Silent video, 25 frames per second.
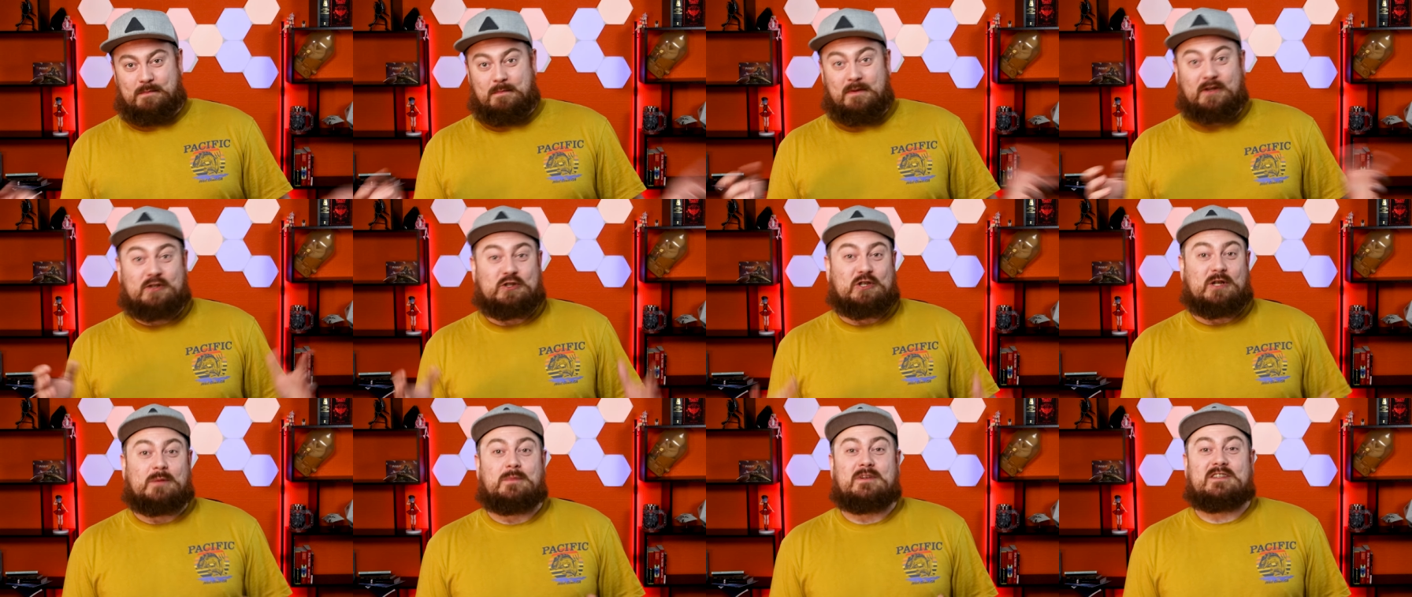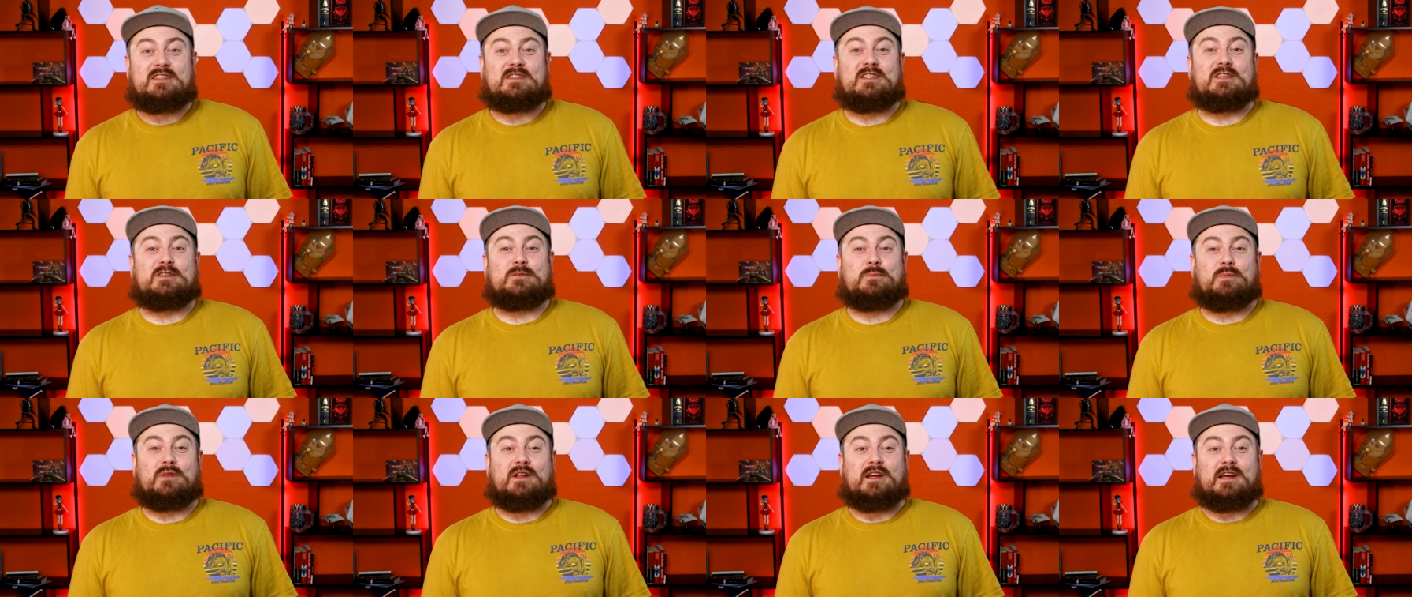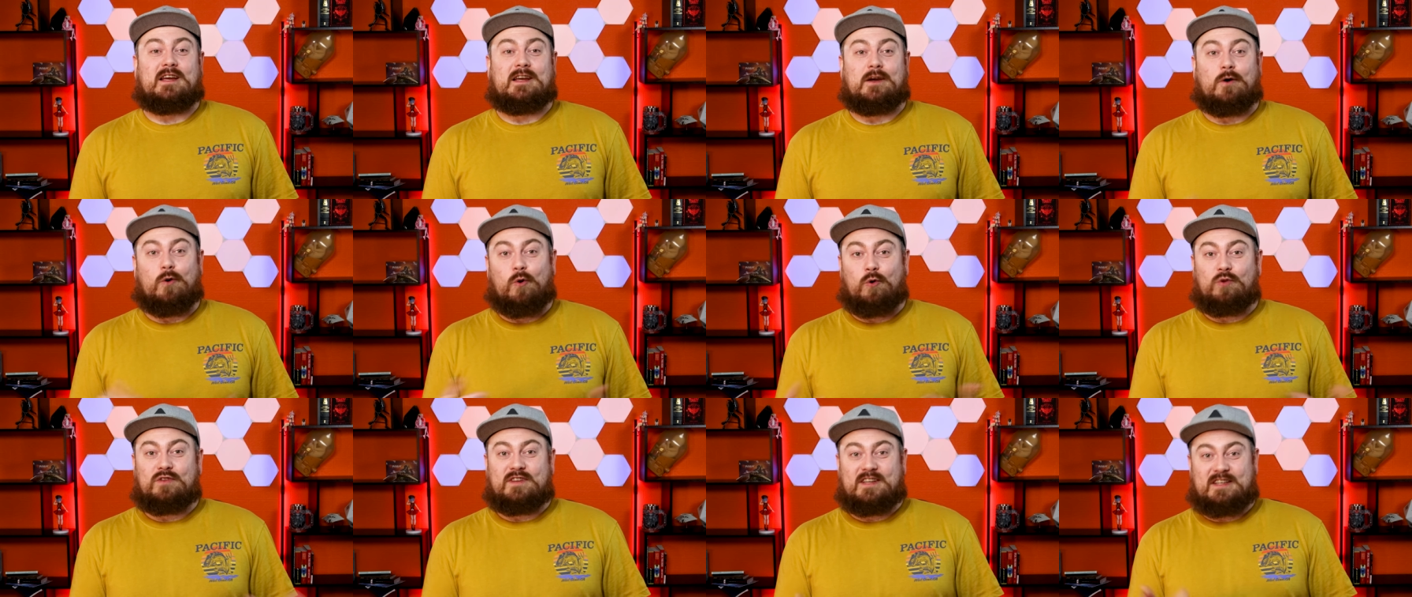Mishima's display
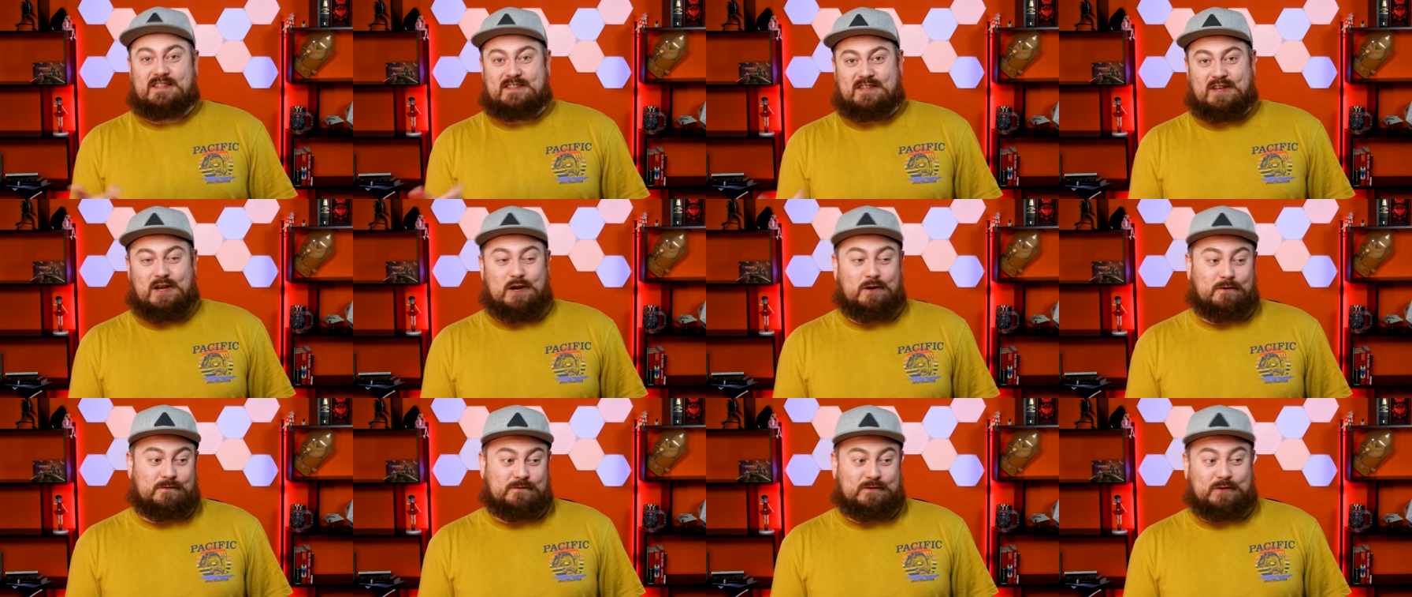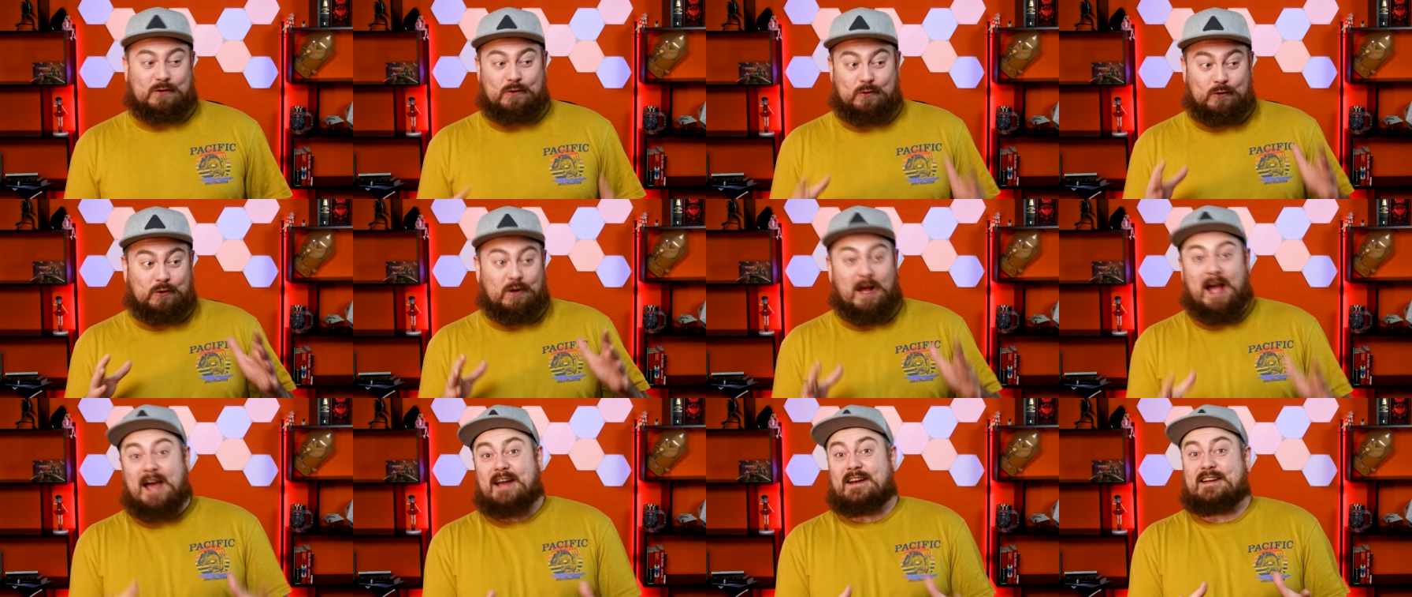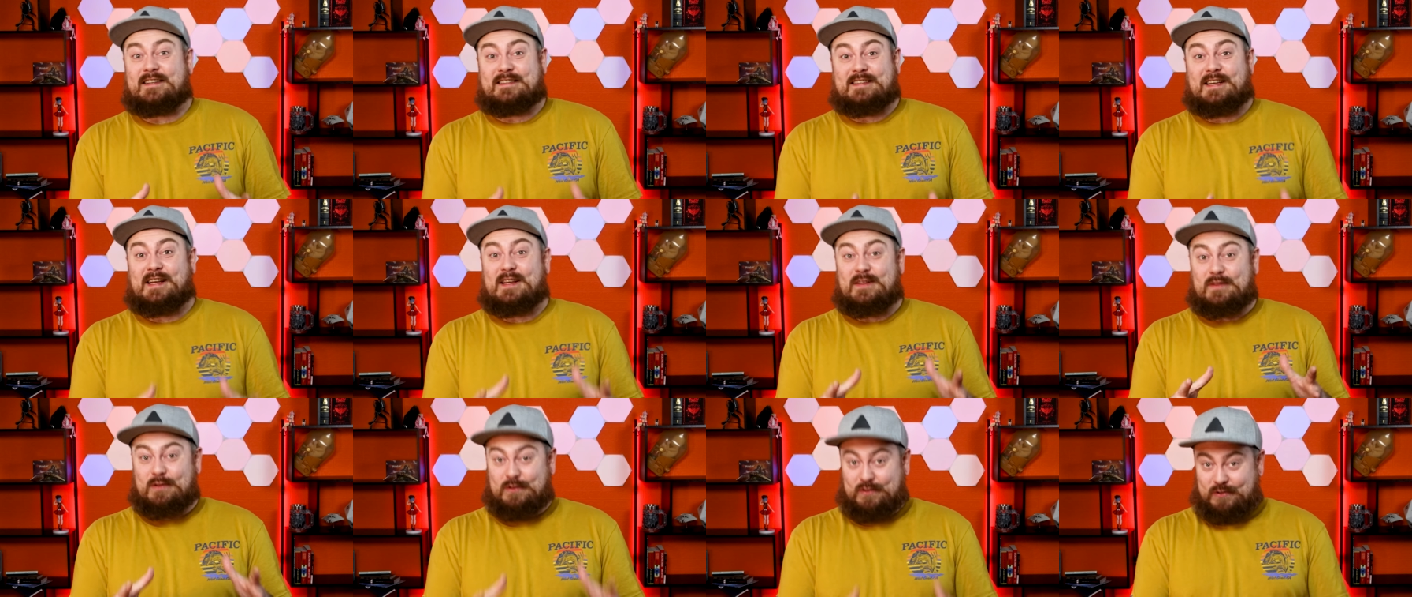only served to
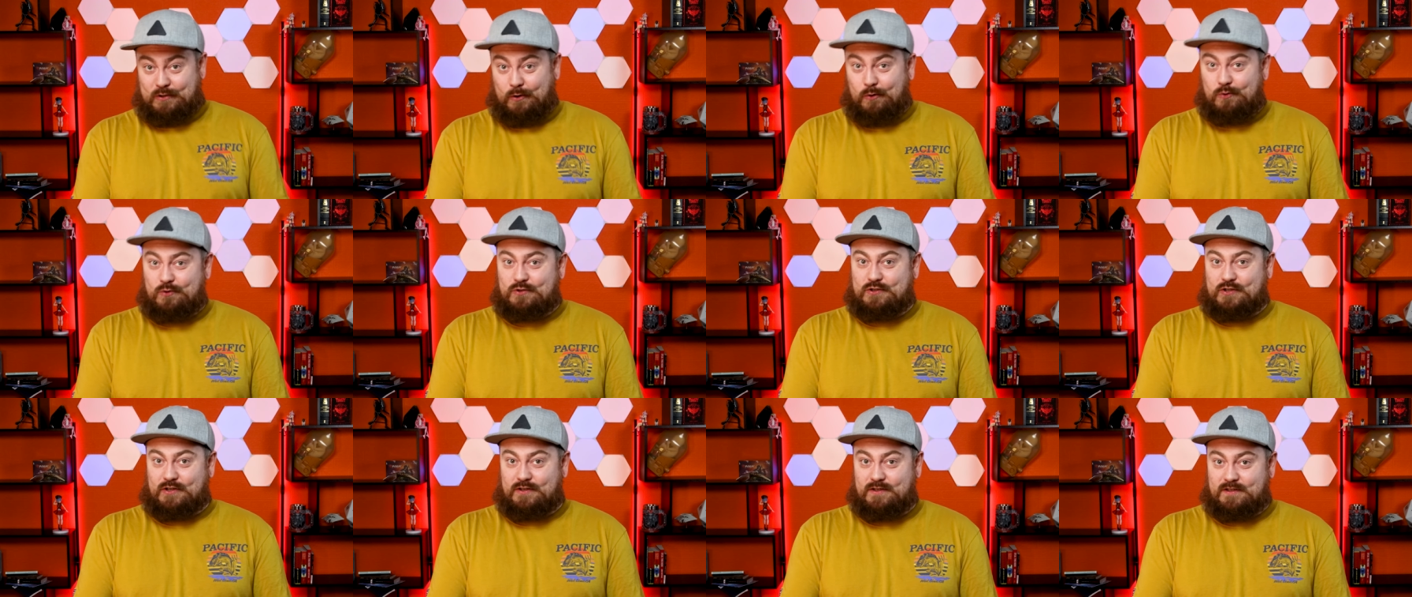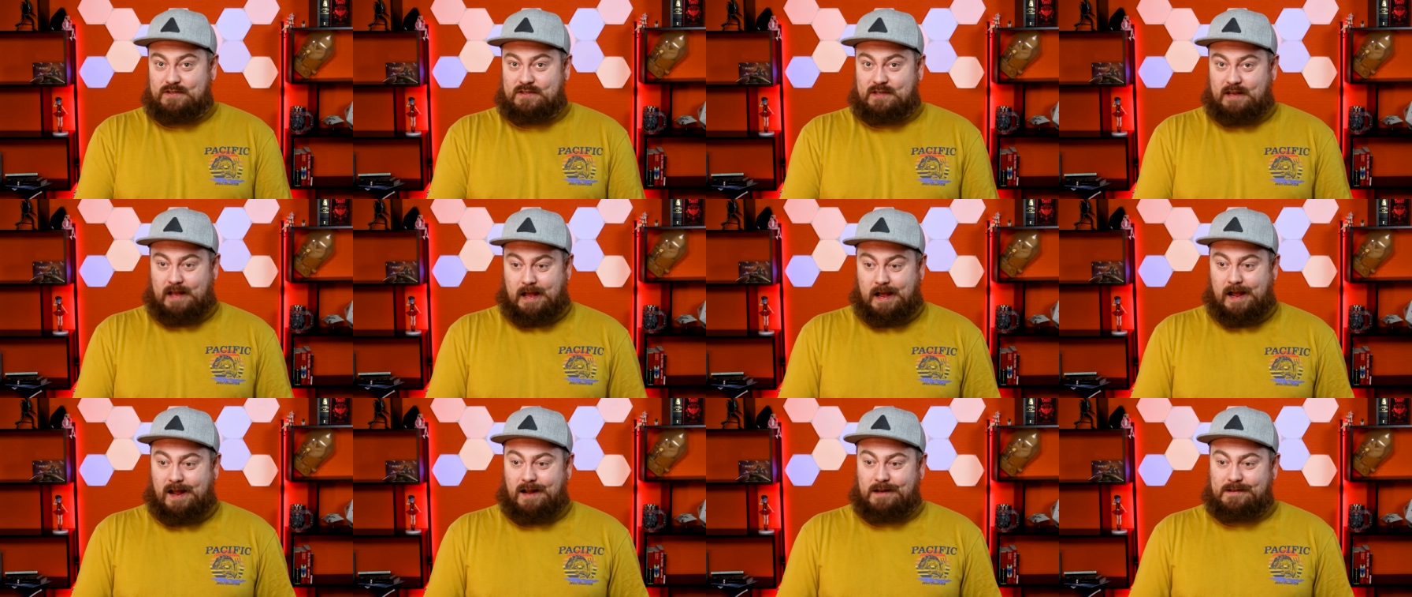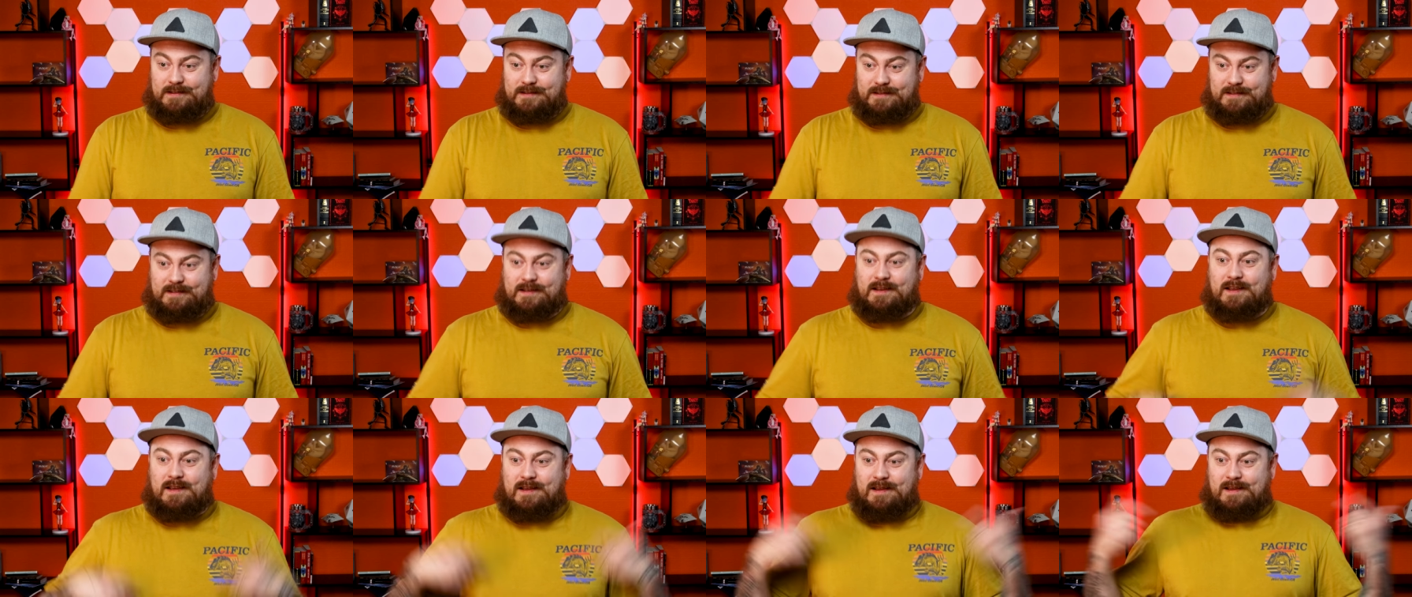irritate the soldiers and